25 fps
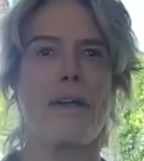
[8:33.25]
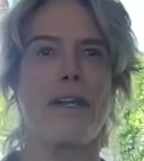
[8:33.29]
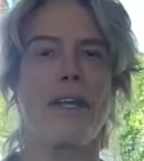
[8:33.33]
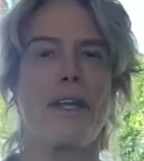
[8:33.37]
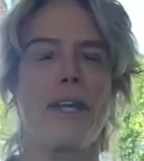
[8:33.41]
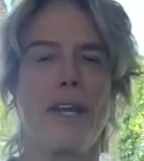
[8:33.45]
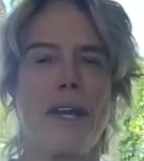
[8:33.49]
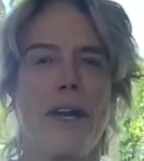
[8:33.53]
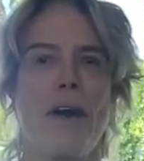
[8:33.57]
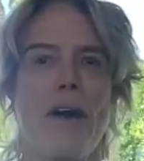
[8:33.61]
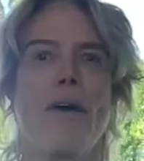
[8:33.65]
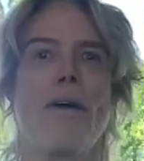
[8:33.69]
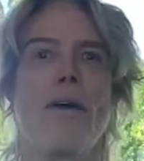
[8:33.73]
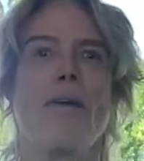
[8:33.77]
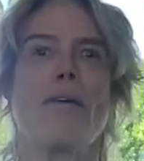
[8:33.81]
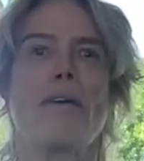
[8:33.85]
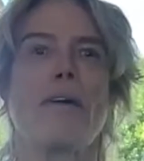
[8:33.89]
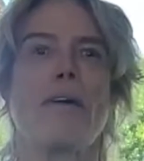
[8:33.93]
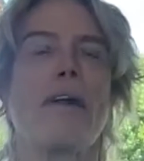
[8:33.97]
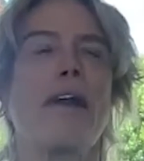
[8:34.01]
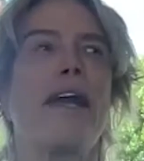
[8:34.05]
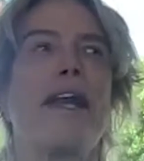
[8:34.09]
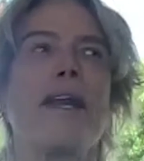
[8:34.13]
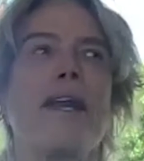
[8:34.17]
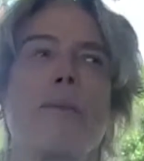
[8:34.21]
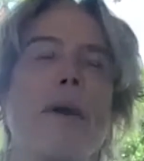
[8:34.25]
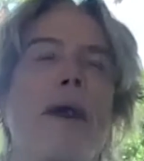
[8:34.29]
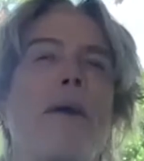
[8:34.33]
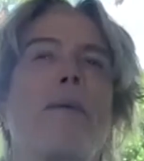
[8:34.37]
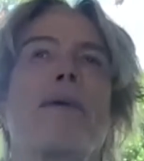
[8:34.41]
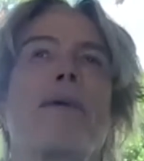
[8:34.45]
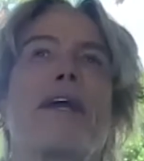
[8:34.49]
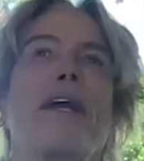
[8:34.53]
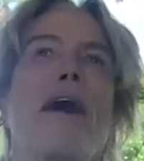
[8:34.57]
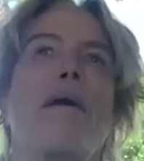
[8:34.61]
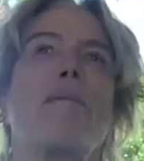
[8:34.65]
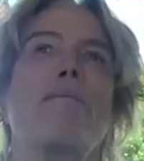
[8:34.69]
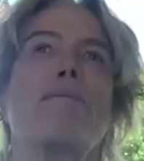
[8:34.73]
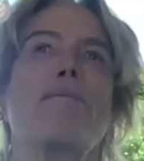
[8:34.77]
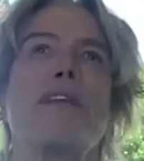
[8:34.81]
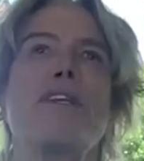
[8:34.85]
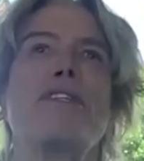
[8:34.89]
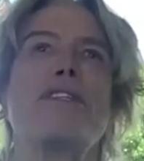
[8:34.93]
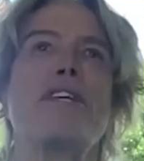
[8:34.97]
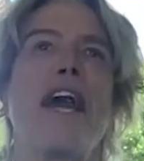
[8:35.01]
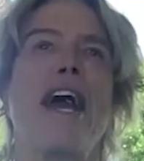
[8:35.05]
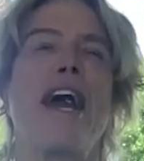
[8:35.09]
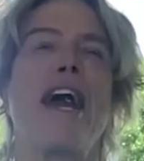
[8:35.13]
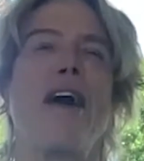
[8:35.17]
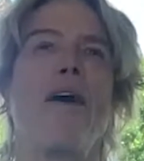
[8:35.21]
You know, anyway, we come to
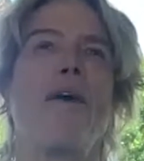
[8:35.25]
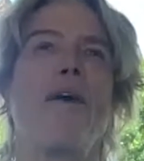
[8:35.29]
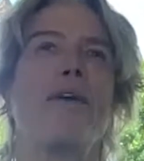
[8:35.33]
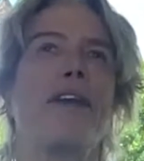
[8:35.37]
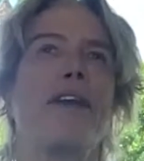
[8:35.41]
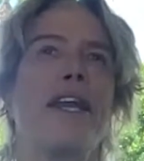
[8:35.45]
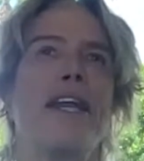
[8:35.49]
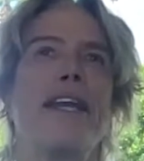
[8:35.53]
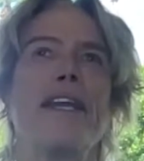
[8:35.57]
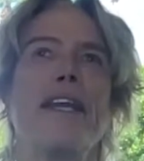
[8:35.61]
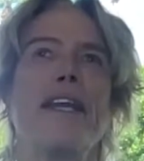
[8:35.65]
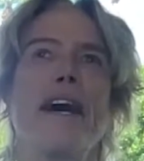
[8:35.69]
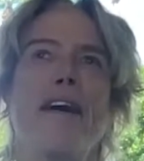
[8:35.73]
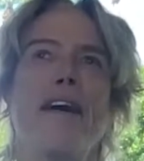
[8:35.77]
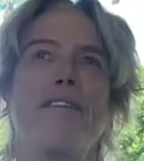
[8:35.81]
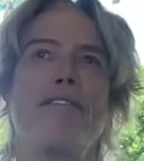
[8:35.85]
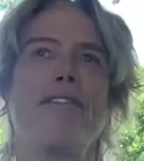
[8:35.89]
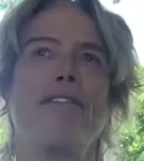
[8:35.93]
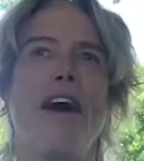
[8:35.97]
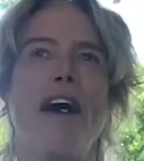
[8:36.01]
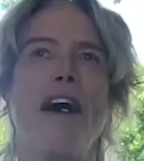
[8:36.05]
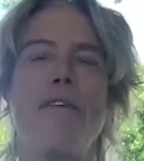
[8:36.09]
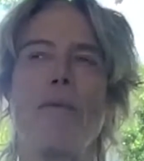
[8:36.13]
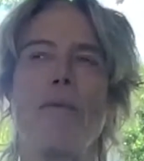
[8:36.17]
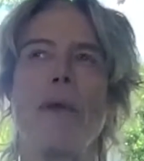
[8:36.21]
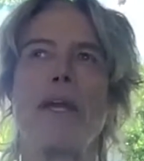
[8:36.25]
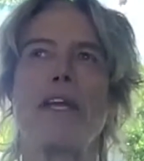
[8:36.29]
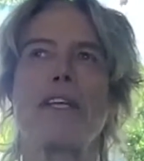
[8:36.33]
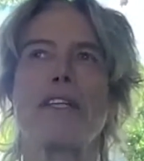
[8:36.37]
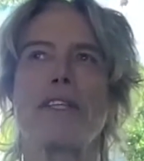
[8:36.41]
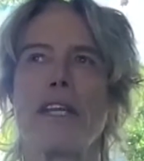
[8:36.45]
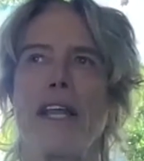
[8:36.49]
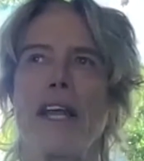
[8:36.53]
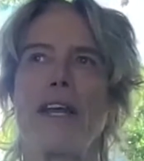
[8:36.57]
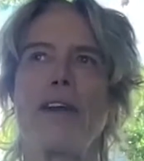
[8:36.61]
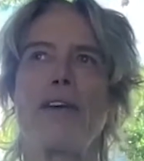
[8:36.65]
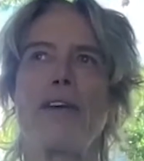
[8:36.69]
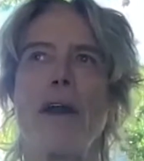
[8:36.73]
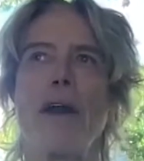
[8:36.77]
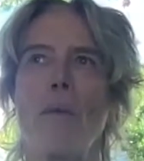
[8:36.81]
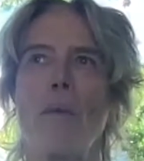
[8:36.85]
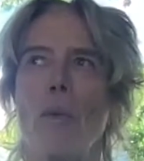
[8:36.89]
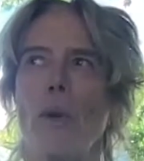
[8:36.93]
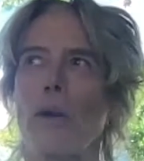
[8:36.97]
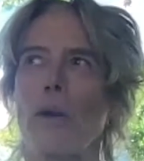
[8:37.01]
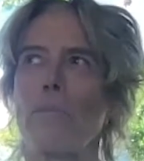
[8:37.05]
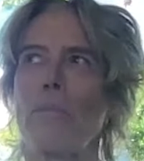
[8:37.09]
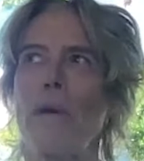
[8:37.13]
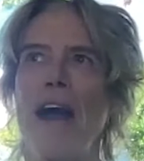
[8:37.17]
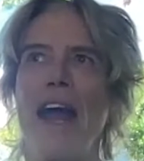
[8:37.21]
town, and 5 weeks later, I
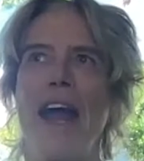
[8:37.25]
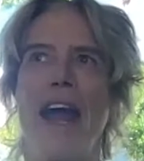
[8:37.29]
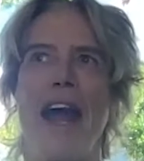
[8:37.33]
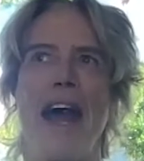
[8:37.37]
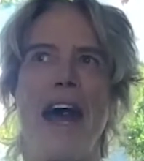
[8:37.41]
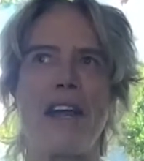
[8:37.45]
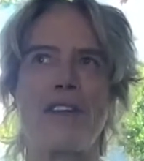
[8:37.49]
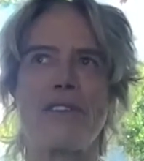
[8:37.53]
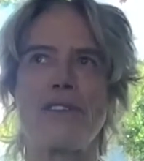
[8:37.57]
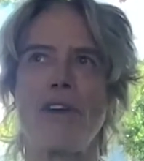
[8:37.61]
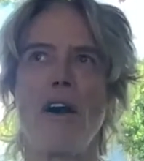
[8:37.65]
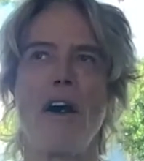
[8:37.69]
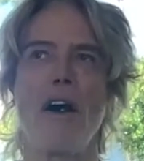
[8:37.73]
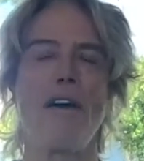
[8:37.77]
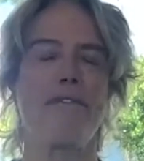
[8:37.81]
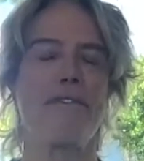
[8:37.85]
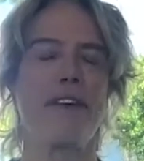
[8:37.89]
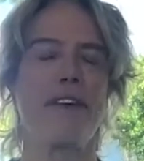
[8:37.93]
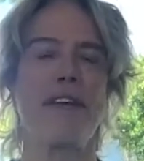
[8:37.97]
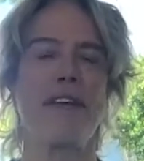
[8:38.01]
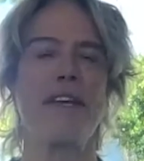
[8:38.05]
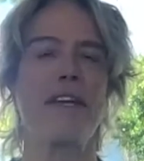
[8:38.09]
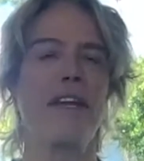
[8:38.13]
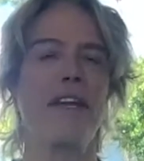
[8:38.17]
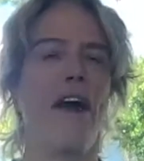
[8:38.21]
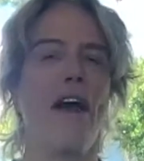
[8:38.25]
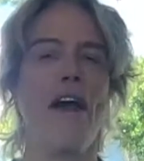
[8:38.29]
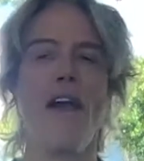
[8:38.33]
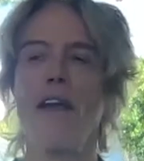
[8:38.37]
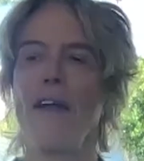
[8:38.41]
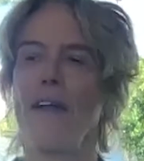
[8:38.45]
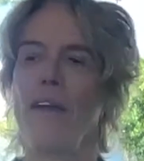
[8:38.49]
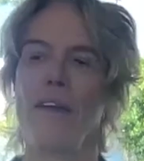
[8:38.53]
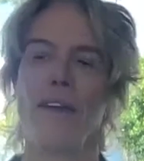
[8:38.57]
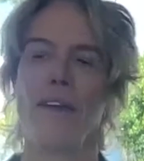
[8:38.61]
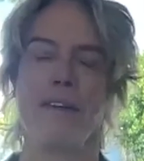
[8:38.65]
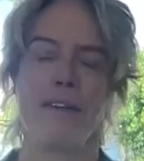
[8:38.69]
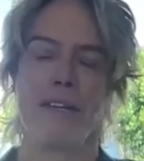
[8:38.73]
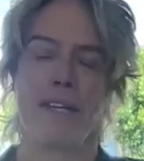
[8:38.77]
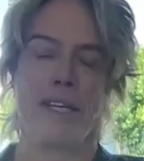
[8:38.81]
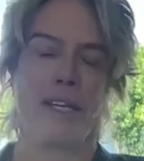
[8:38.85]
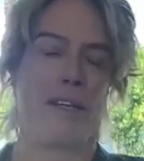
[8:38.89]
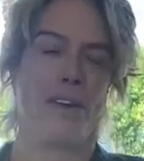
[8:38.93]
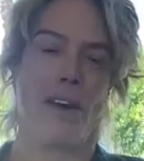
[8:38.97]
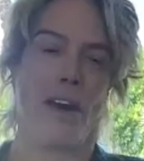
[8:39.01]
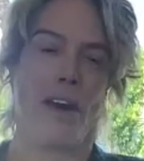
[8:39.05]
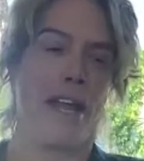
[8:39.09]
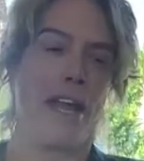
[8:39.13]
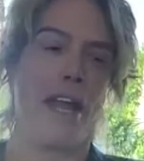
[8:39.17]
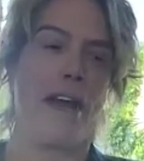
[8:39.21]
work my ass off, and
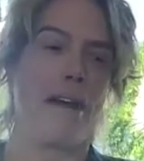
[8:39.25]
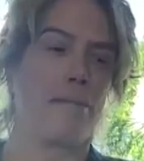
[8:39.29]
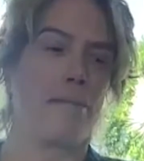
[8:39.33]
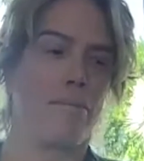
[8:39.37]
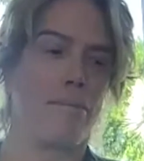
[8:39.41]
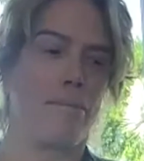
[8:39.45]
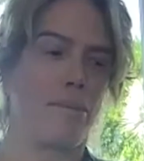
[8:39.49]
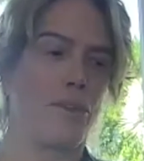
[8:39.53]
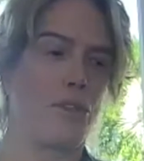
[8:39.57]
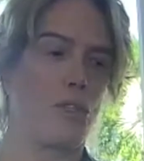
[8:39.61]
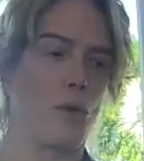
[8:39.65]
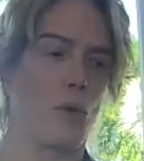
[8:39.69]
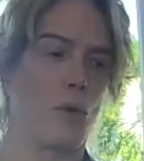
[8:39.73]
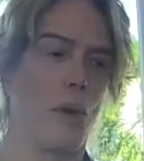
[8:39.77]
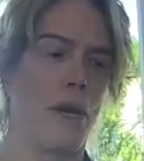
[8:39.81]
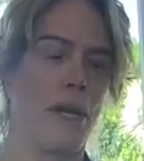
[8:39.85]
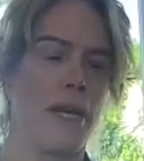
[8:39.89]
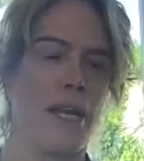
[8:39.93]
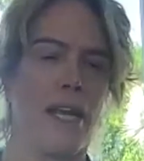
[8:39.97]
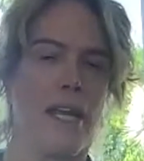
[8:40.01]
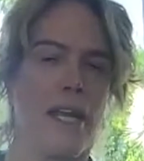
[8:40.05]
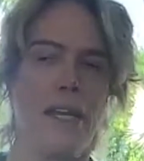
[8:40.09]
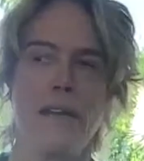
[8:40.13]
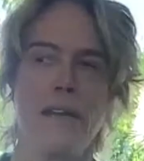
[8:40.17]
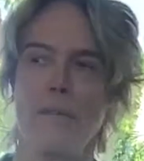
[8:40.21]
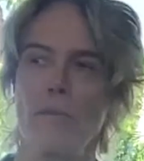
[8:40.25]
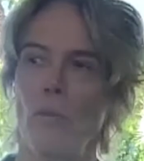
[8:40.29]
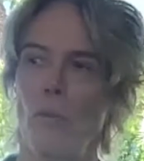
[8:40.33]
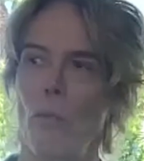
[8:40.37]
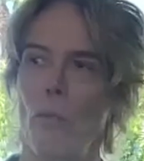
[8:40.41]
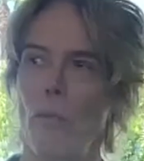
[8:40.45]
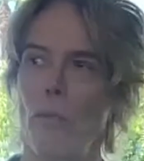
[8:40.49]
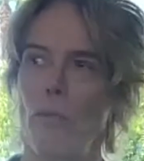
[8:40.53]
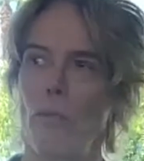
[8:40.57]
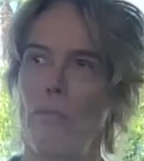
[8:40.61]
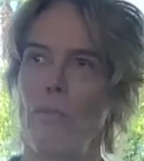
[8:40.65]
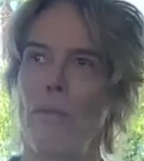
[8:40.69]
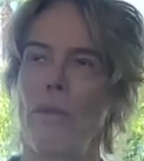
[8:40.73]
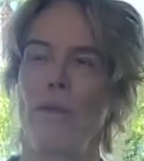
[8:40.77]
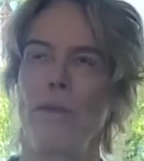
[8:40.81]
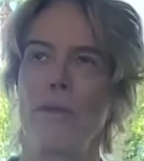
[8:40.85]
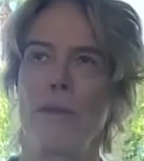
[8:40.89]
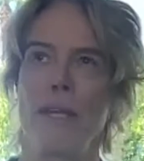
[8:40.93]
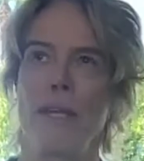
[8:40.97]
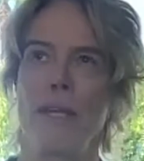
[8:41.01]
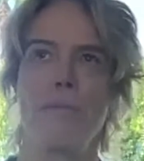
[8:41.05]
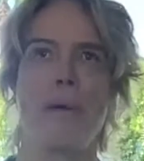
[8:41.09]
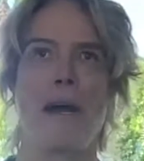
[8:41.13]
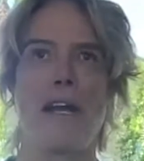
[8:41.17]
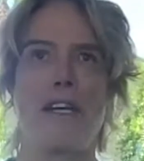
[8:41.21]
here I am,
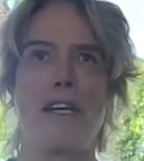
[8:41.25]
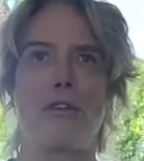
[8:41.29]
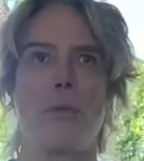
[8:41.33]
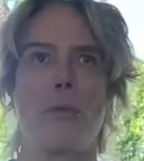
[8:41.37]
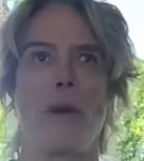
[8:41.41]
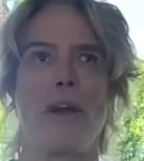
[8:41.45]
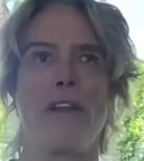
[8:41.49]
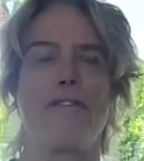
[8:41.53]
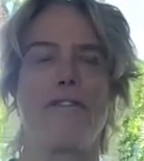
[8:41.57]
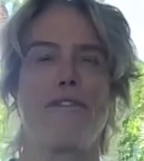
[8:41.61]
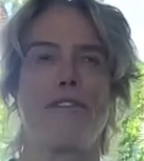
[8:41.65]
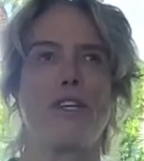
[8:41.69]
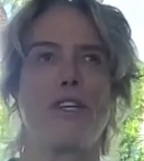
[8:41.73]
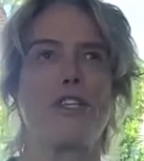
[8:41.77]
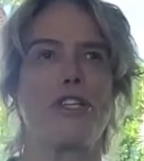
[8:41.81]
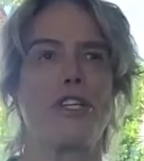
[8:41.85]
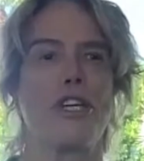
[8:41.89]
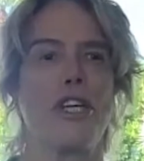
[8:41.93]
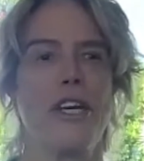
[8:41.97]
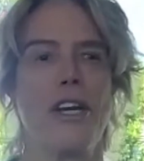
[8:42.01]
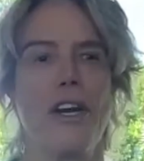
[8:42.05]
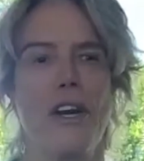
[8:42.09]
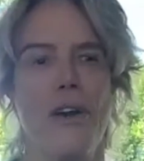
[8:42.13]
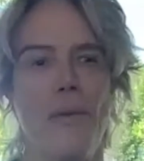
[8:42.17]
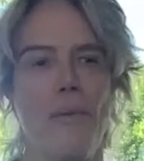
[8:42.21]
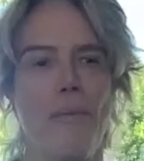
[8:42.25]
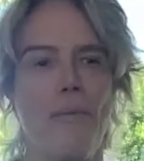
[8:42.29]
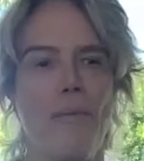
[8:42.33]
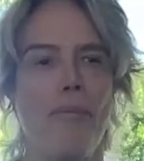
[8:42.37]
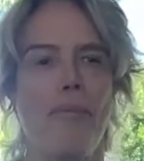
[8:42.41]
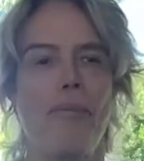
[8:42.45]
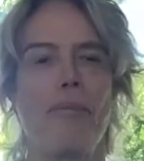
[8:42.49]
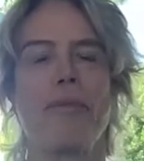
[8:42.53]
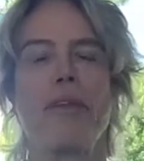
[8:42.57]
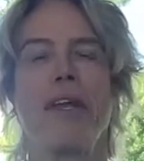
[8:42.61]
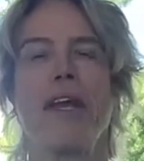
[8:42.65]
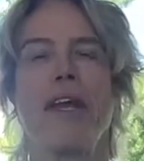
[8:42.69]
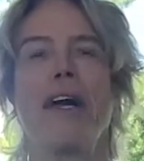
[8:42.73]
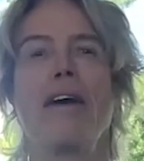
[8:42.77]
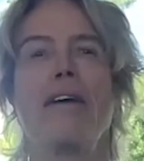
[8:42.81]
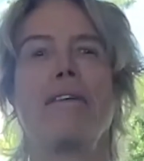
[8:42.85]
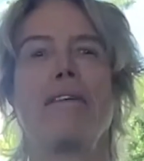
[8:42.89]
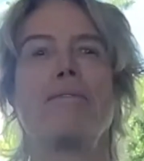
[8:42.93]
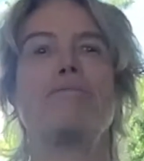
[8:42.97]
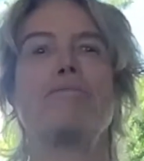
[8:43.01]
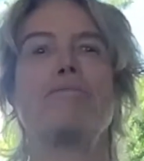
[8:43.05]
in my 21st year. Yeah.